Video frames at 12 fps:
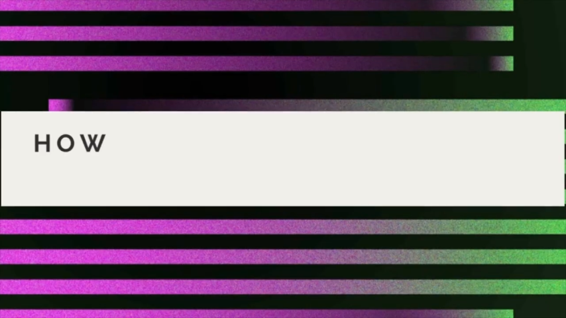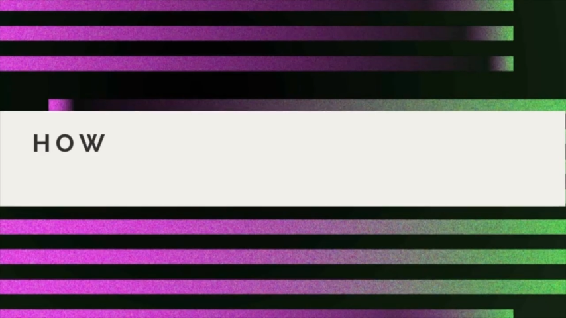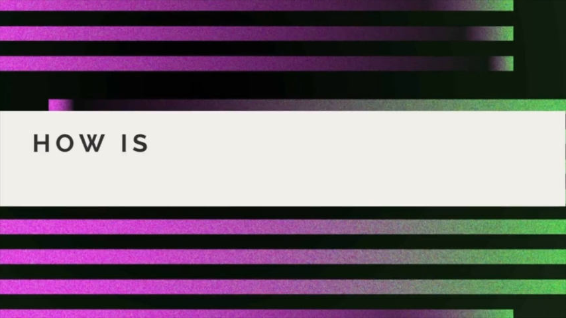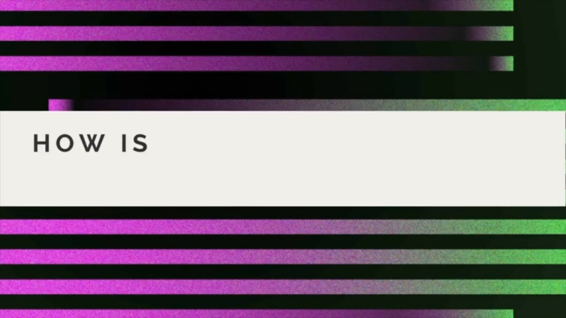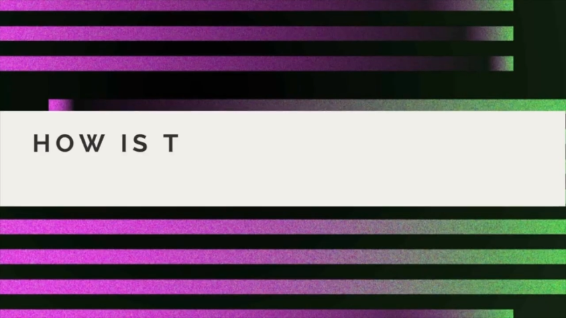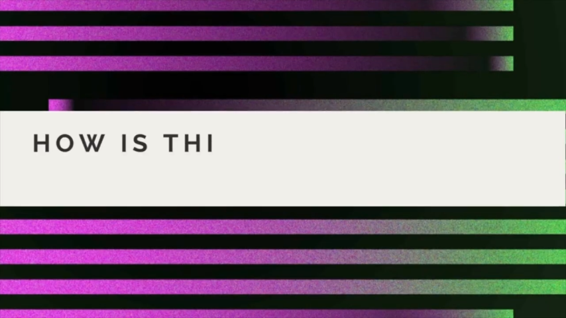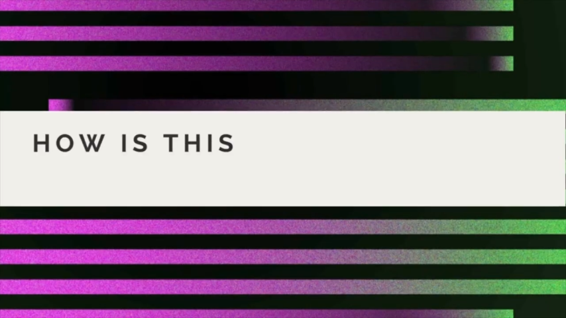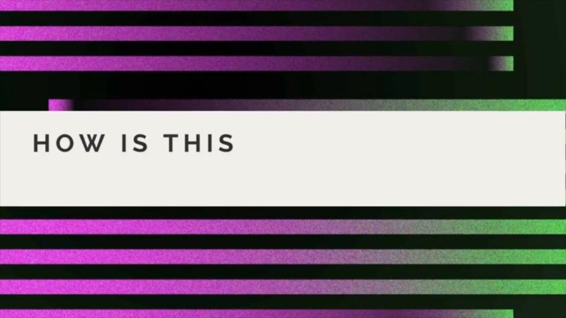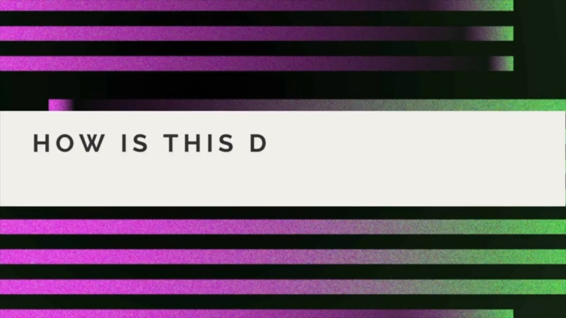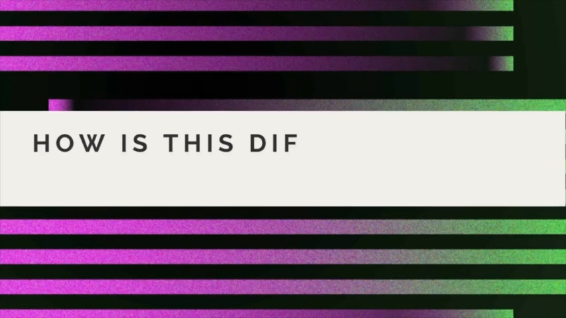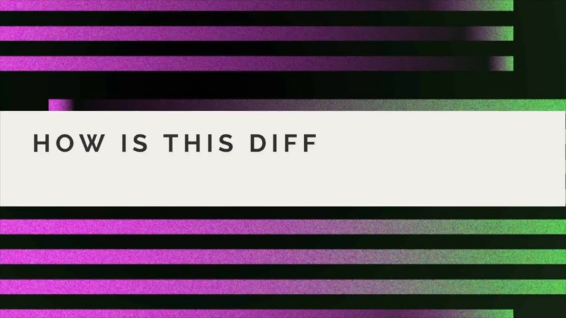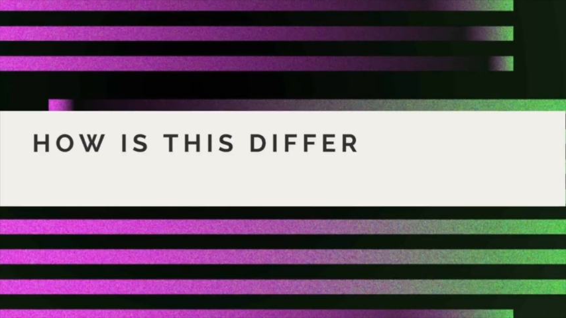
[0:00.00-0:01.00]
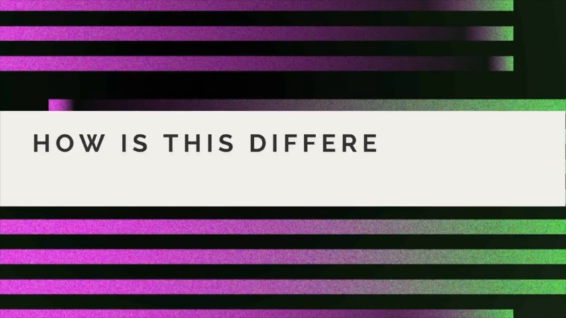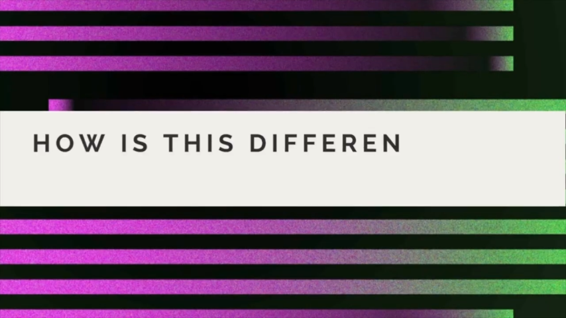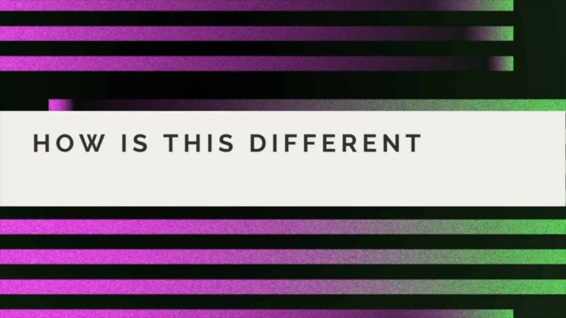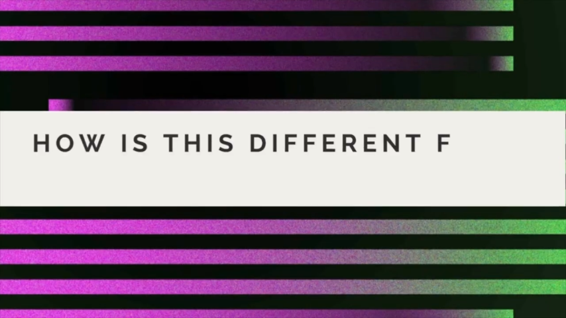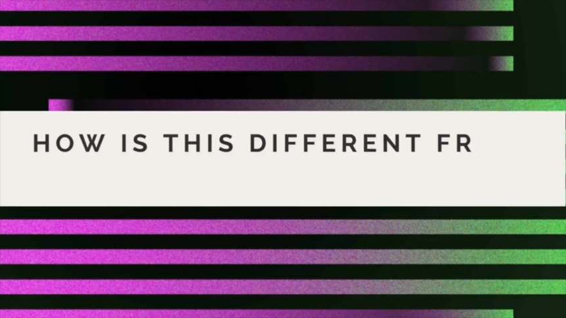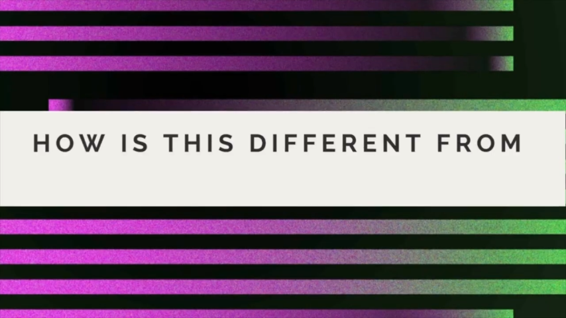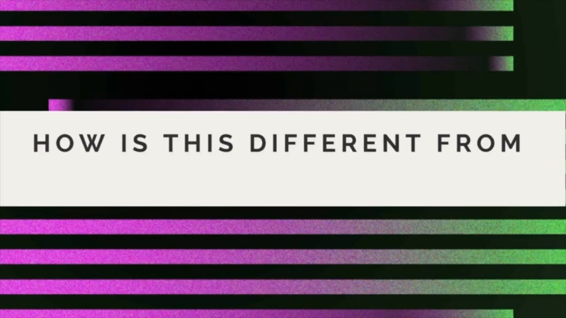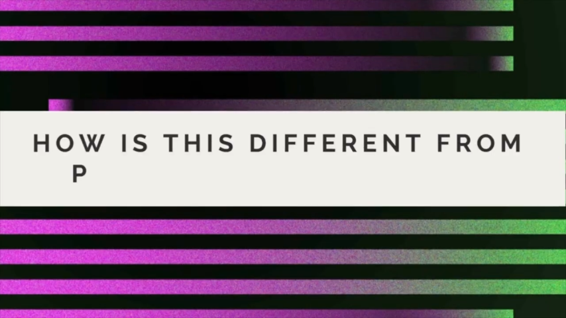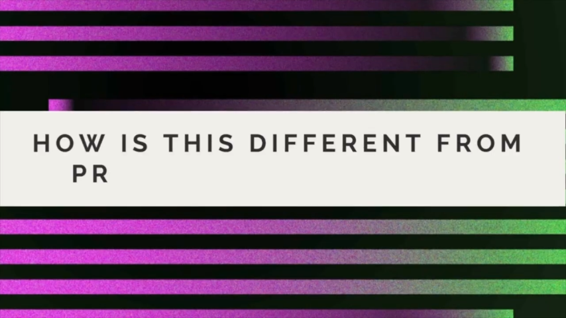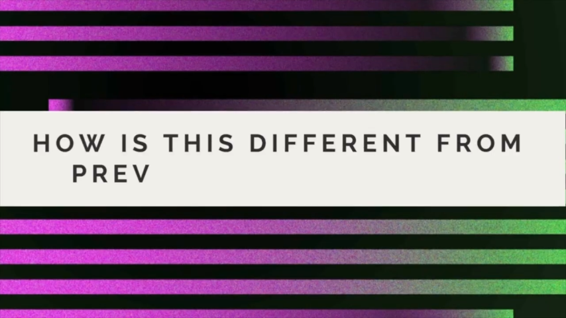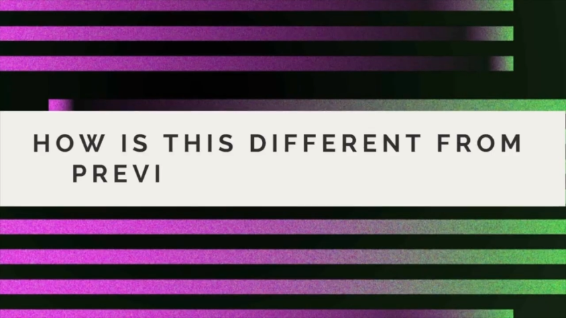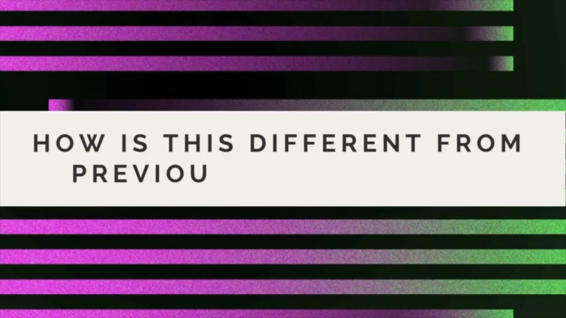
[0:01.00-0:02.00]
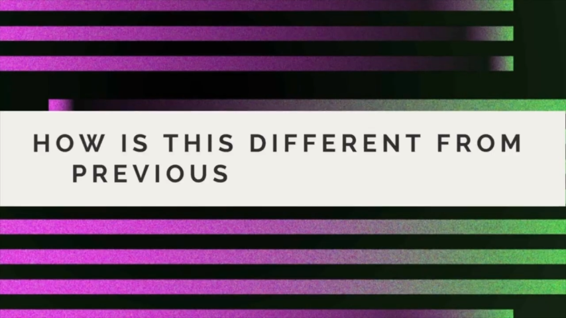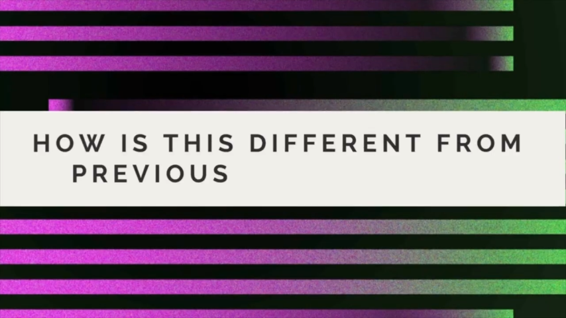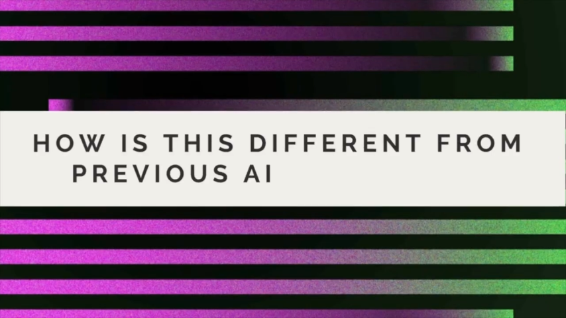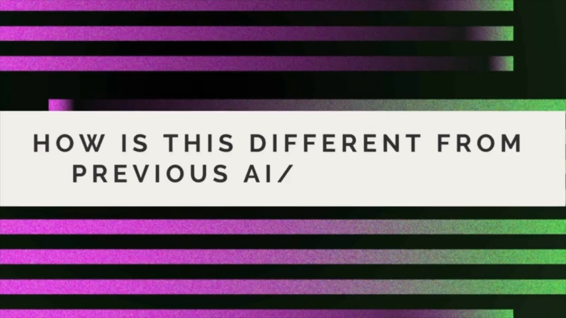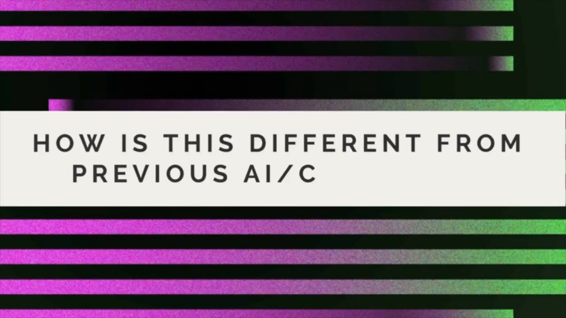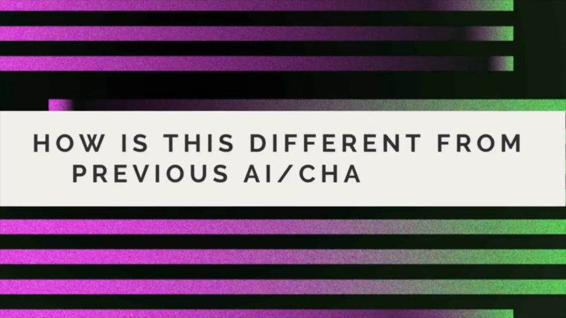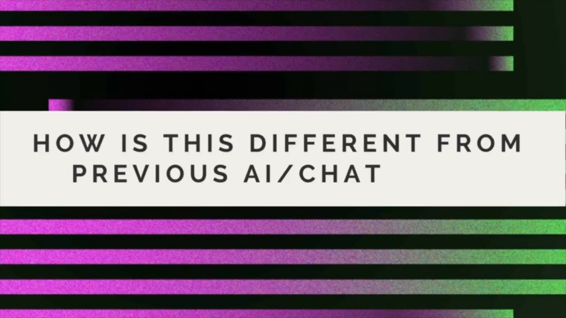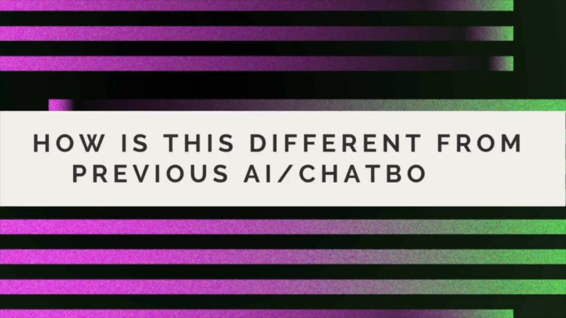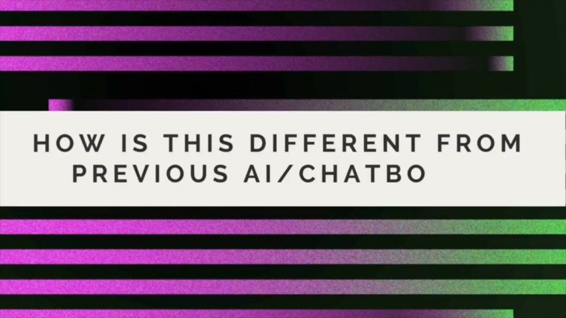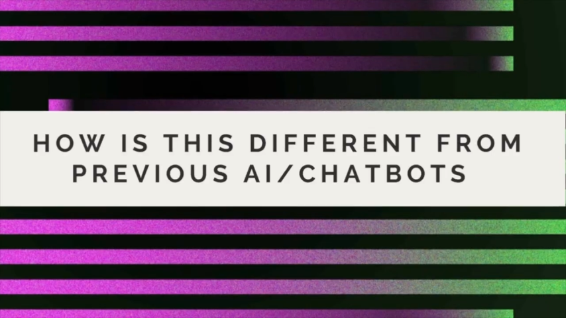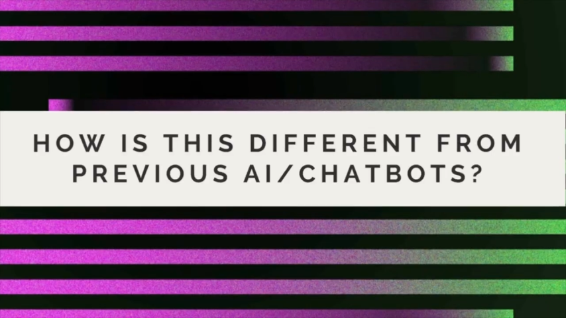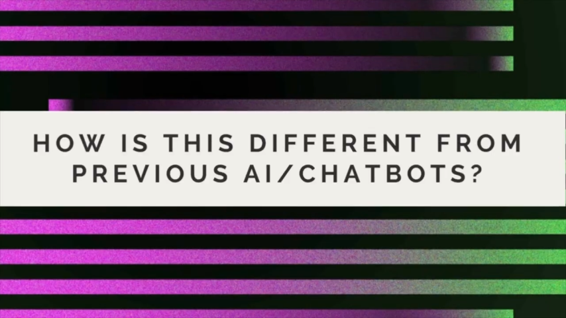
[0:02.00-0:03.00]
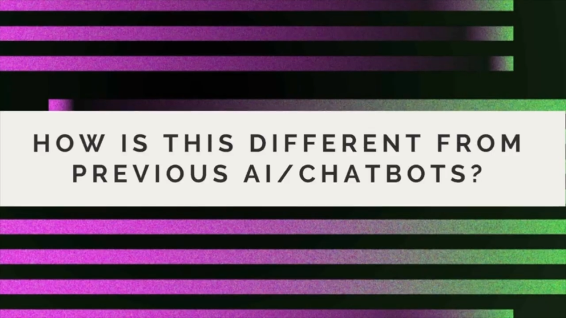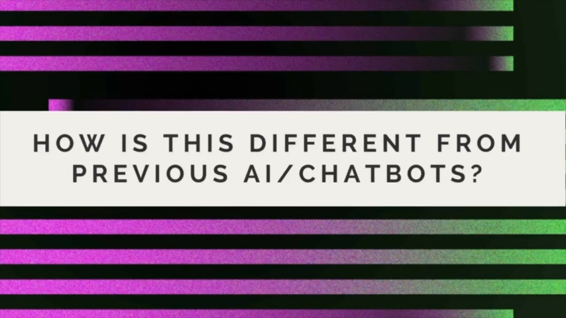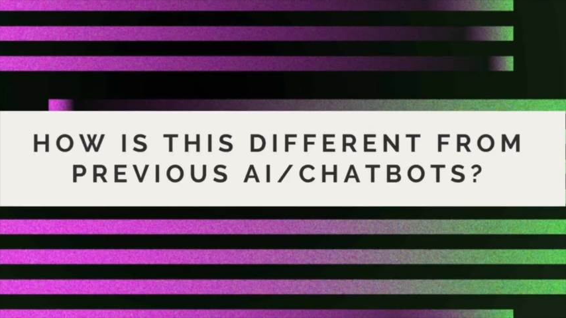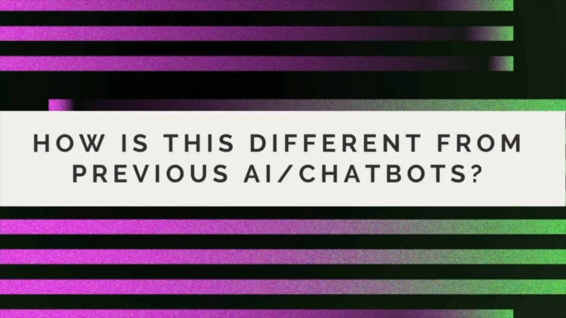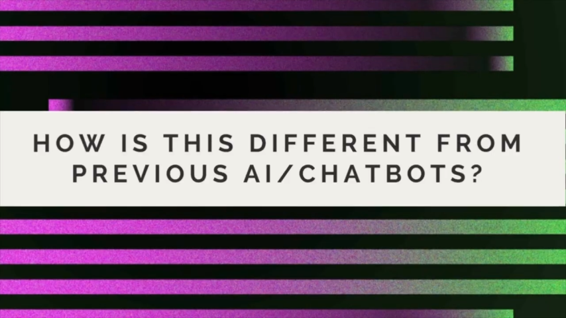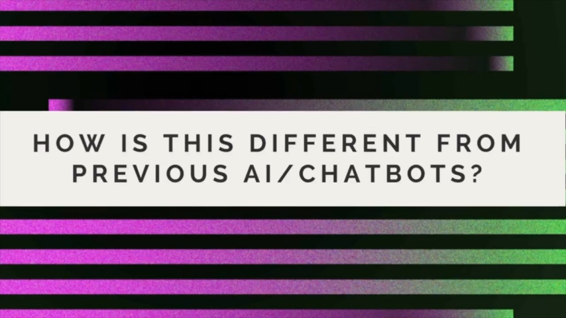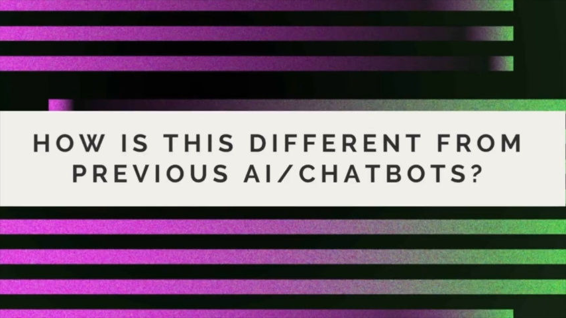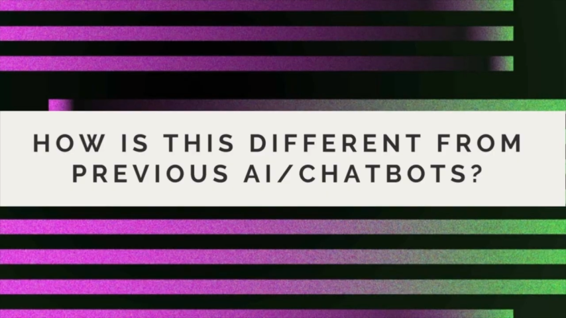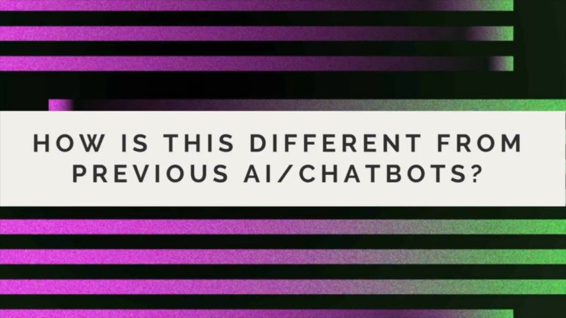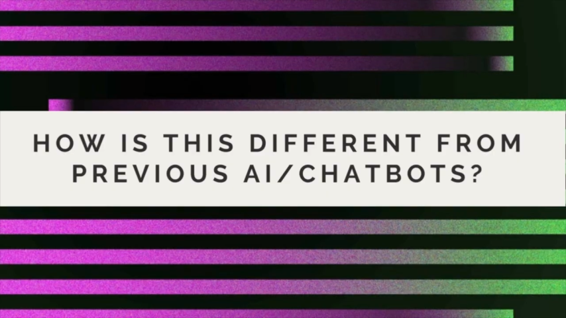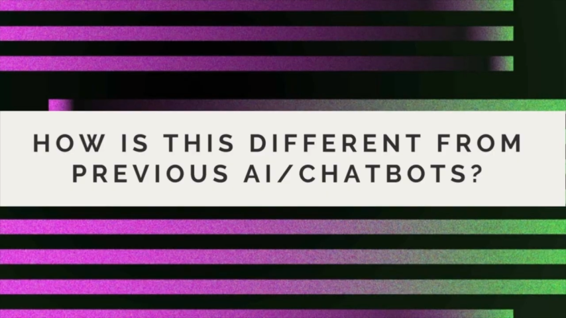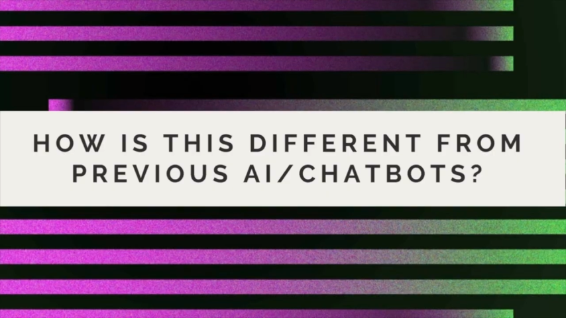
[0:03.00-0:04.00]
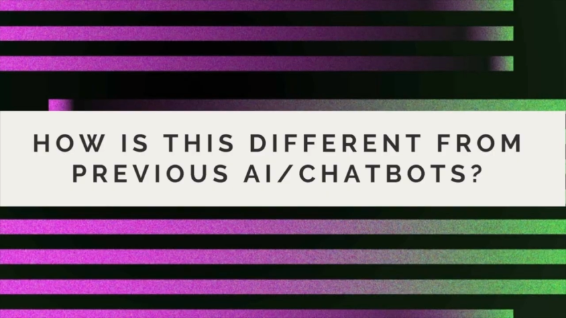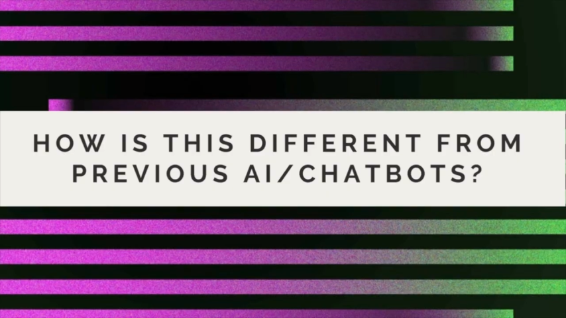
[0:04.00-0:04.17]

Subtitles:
[unreadable: no face in view]